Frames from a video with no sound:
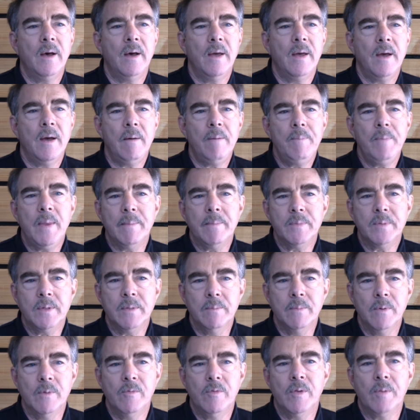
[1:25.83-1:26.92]
help them to
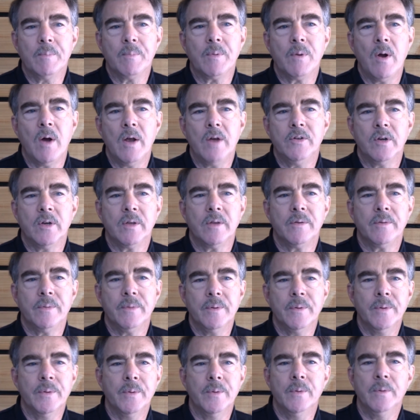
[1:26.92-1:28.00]
move the project
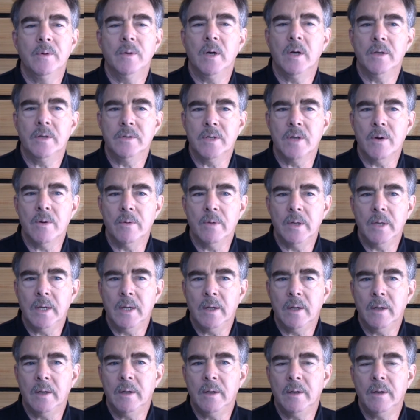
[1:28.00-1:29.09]
through a
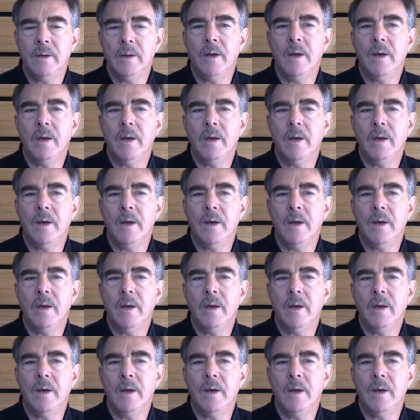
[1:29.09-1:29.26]
zoning